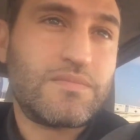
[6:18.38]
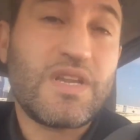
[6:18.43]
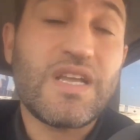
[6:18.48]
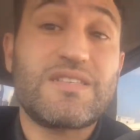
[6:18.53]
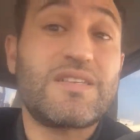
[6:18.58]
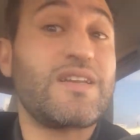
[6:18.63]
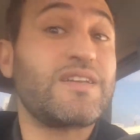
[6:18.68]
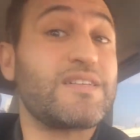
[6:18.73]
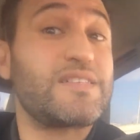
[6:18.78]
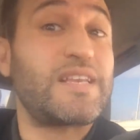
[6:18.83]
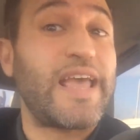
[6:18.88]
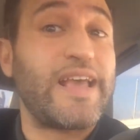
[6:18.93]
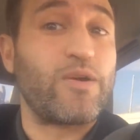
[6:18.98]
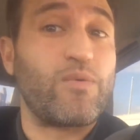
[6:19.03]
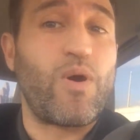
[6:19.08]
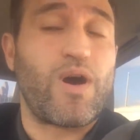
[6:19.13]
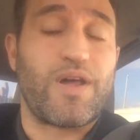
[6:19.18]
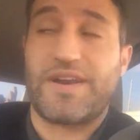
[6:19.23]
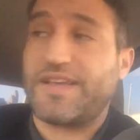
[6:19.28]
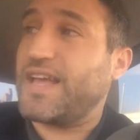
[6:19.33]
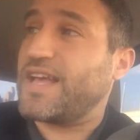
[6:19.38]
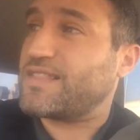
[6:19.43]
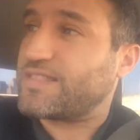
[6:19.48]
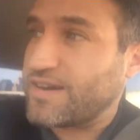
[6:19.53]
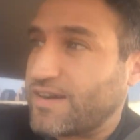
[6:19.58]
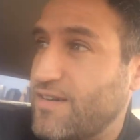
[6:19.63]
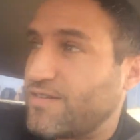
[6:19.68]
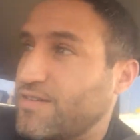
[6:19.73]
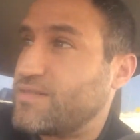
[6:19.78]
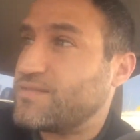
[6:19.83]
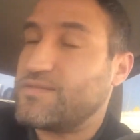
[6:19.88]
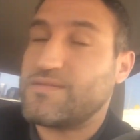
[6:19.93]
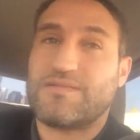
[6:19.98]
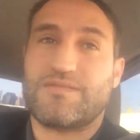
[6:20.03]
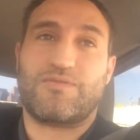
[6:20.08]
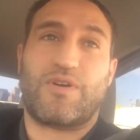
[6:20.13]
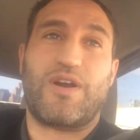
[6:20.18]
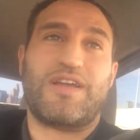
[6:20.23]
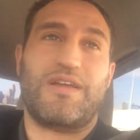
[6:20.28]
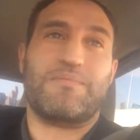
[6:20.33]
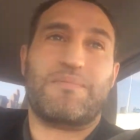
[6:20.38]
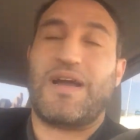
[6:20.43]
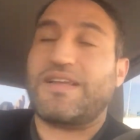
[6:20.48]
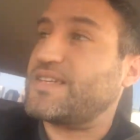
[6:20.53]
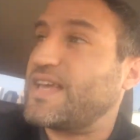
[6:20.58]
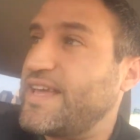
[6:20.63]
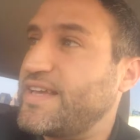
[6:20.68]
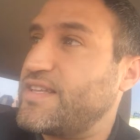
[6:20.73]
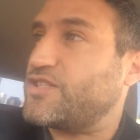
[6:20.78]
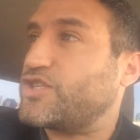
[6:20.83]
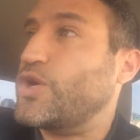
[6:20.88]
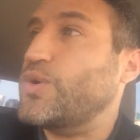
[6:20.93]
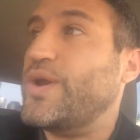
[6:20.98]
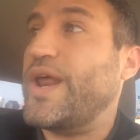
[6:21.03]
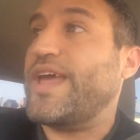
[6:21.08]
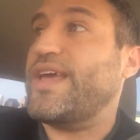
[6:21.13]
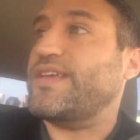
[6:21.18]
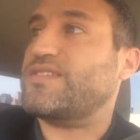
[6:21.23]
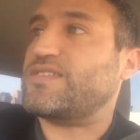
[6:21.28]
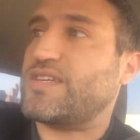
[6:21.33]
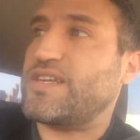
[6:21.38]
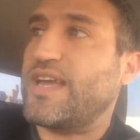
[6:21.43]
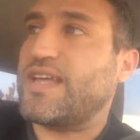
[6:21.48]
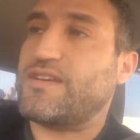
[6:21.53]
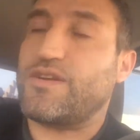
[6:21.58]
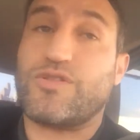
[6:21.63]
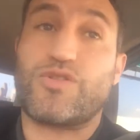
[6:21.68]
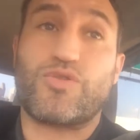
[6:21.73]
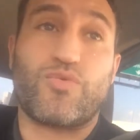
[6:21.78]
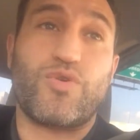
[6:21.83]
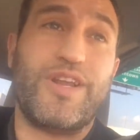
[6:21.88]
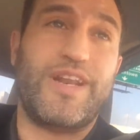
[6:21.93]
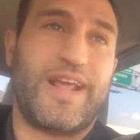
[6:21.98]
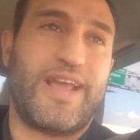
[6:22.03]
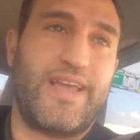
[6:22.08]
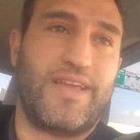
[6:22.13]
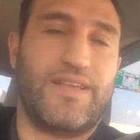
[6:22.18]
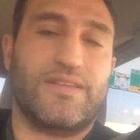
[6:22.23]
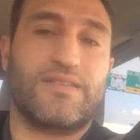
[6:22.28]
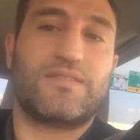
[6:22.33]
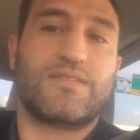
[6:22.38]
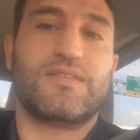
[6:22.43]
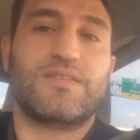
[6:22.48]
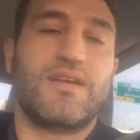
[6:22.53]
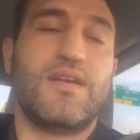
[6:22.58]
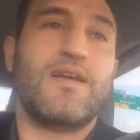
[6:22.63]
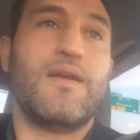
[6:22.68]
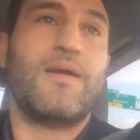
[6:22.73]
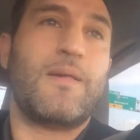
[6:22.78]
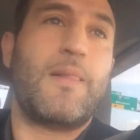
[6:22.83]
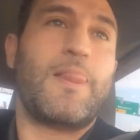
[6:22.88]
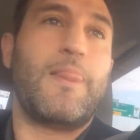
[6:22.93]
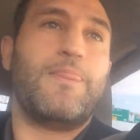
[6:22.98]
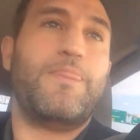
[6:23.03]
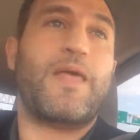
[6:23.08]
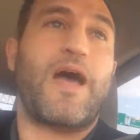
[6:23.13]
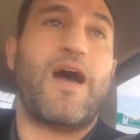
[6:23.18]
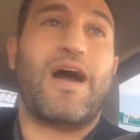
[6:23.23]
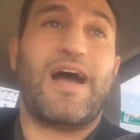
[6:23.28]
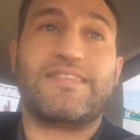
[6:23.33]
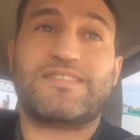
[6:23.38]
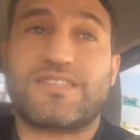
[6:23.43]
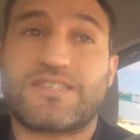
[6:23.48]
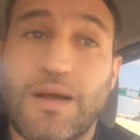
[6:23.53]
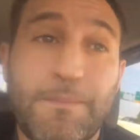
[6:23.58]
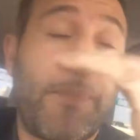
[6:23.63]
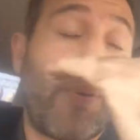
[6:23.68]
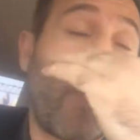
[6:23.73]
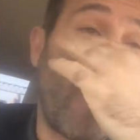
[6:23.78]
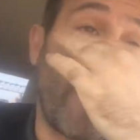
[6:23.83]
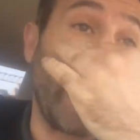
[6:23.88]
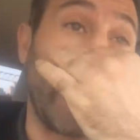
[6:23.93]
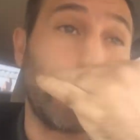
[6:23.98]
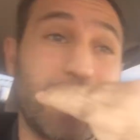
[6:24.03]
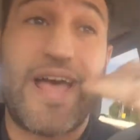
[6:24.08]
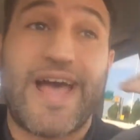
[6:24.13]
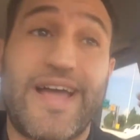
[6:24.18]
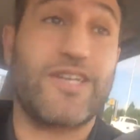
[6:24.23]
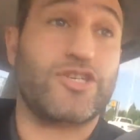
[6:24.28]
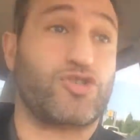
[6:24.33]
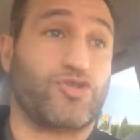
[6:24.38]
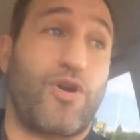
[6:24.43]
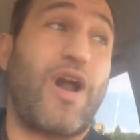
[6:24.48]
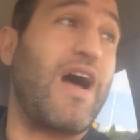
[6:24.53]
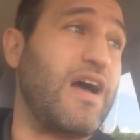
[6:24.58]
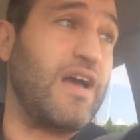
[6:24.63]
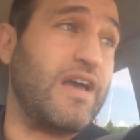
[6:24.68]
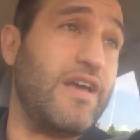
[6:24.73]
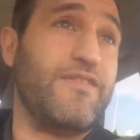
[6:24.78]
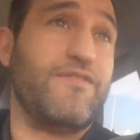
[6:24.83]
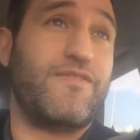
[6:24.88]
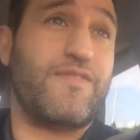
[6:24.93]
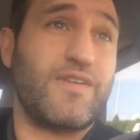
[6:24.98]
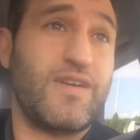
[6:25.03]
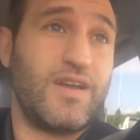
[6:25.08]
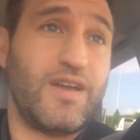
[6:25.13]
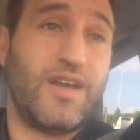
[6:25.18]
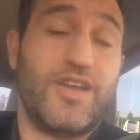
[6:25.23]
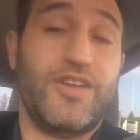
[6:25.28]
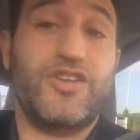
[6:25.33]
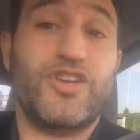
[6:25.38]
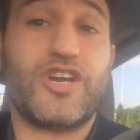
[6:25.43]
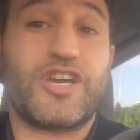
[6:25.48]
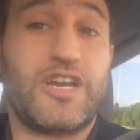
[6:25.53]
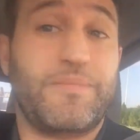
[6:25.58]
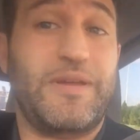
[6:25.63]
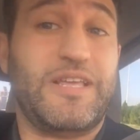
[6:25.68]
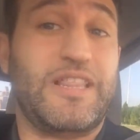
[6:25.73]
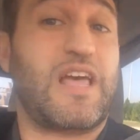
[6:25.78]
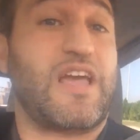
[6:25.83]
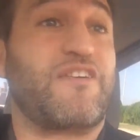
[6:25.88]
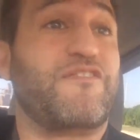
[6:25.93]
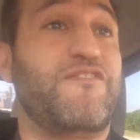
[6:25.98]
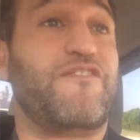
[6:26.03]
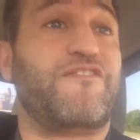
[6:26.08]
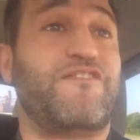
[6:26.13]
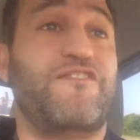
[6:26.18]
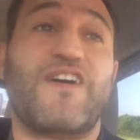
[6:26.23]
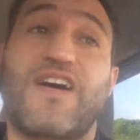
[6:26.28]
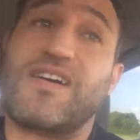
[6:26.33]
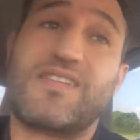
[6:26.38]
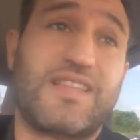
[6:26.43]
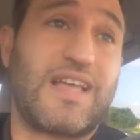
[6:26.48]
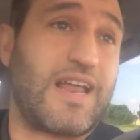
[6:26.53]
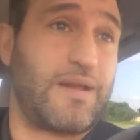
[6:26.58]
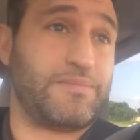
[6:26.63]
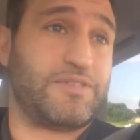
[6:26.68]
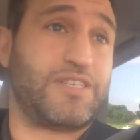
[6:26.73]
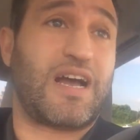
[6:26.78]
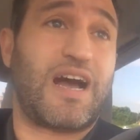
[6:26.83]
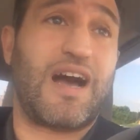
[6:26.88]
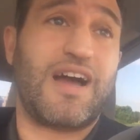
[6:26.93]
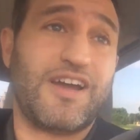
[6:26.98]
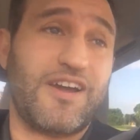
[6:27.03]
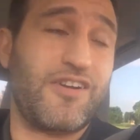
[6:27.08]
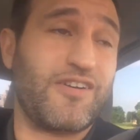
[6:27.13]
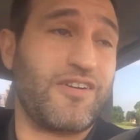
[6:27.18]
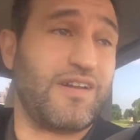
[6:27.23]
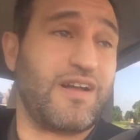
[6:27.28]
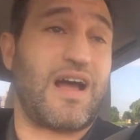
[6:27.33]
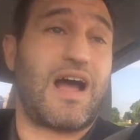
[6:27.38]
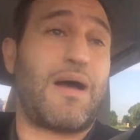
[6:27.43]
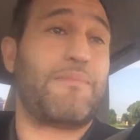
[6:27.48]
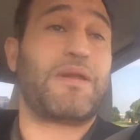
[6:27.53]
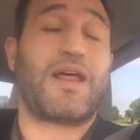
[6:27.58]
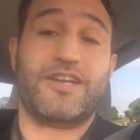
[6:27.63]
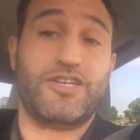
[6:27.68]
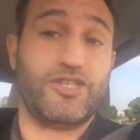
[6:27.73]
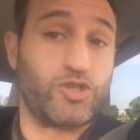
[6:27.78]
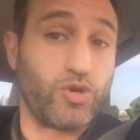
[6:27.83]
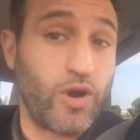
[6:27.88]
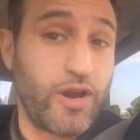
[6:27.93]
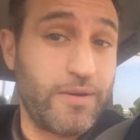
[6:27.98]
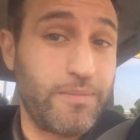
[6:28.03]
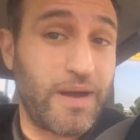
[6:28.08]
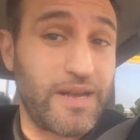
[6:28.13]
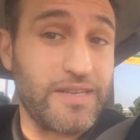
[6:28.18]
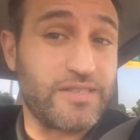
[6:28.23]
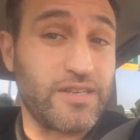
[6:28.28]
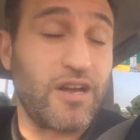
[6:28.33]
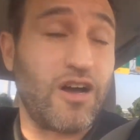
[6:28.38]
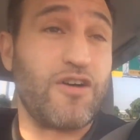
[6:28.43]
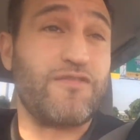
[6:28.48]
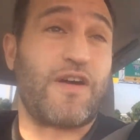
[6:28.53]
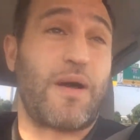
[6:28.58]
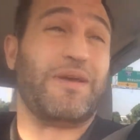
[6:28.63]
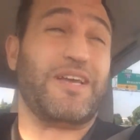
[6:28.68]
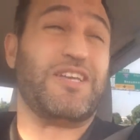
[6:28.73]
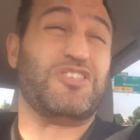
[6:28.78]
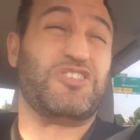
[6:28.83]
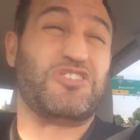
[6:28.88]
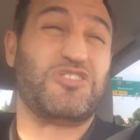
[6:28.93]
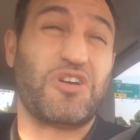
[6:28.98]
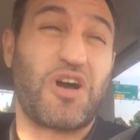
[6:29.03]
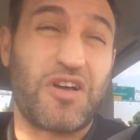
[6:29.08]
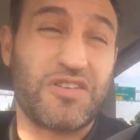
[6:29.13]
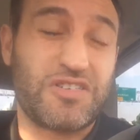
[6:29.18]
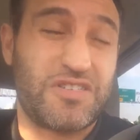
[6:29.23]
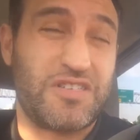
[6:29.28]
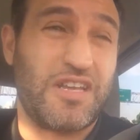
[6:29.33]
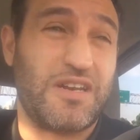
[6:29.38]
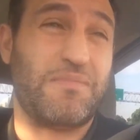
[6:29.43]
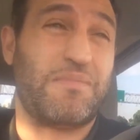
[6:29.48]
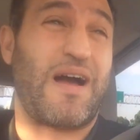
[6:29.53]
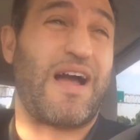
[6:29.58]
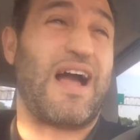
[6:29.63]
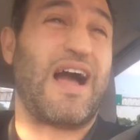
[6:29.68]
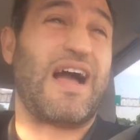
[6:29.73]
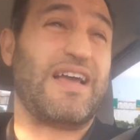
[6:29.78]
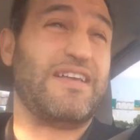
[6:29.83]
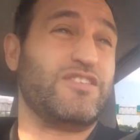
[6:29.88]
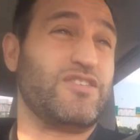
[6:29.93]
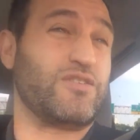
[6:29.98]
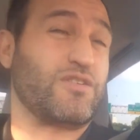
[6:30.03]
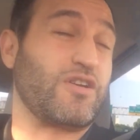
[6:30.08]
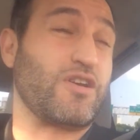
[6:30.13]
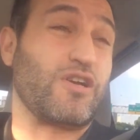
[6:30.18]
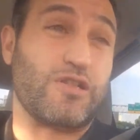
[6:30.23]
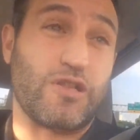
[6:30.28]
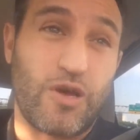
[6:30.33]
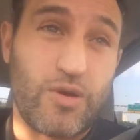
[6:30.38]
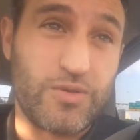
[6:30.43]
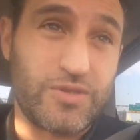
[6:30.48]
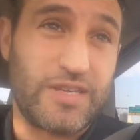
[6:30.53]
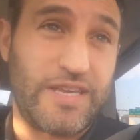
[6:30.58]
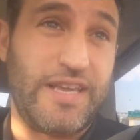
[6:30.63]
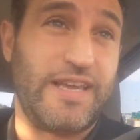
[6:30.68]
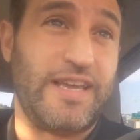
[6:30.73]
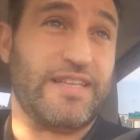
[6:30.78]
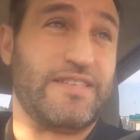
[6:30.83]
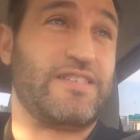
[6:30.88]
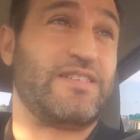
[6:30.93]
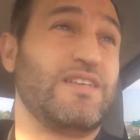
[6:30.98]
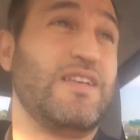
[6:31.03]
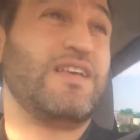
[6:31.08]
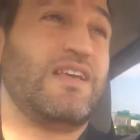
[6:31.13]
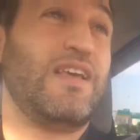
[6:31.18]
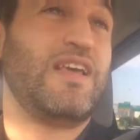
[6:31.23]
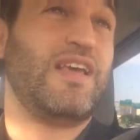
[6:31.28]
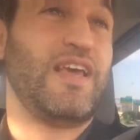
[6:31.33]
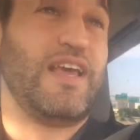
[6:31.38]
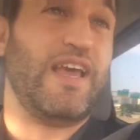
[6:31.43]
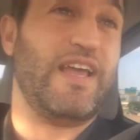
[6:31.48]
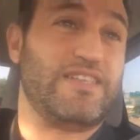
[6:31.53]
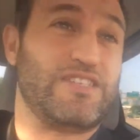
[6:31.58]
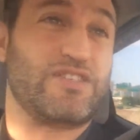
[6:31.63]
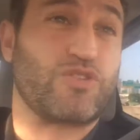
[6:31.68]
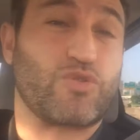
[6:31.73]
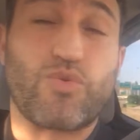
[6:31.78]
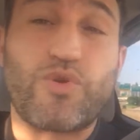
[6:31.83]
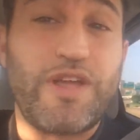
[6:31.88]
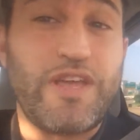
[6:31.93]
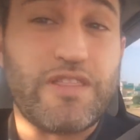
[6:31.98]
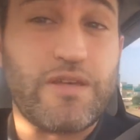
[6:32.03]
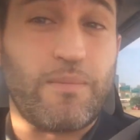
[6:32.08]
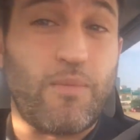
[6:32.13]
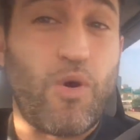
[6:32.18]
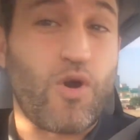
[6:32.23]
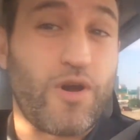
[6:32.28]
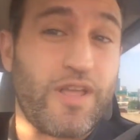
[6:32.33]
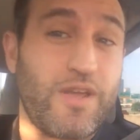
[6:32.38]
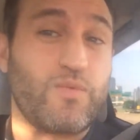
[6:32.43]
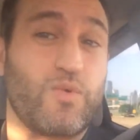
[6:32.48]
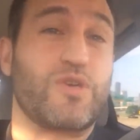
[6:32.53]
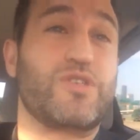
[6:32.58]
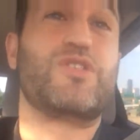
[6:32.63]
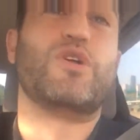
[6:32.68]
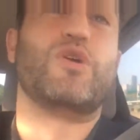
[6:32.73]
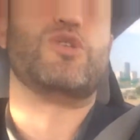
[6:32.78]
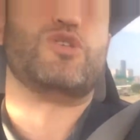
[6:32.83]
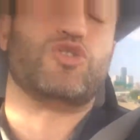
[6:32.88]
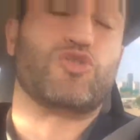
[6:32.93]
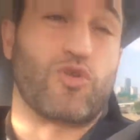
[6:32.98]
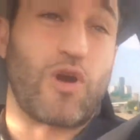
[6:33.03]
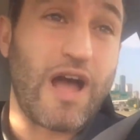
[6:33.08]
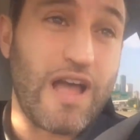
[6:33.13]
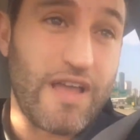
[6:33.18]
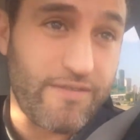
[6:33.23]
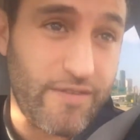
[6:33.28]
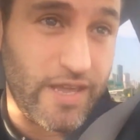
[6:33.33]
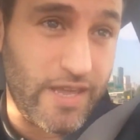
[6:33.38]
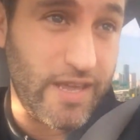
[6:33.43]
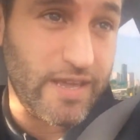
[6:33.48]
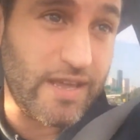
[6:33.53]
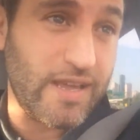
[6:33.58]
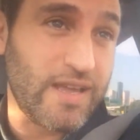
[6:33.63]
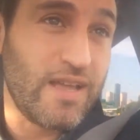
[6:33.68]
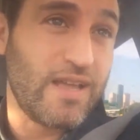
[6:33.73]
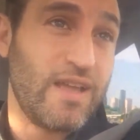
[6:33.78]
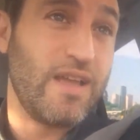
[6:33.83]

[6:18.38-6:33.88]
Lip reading: It's gonna take a while to get there, right? It might take 2 days to get there, 3 days. Now, at some point in that drive, you're gonna be like, fuck that, I'm tired, I'm not enjoying myself, I'm exhausted, my eyes are closing, it's 3 in the morning, we're still driving.